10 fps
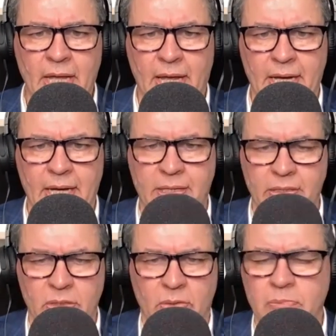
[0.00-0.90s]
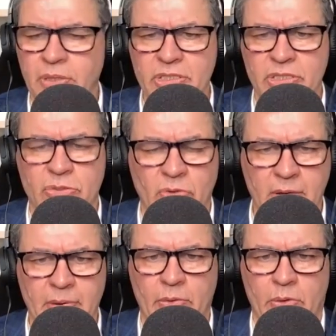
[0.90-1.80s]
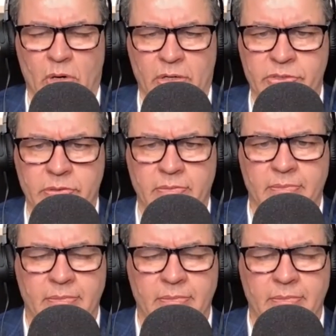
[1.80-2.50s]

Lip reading: Can you please describe how it works?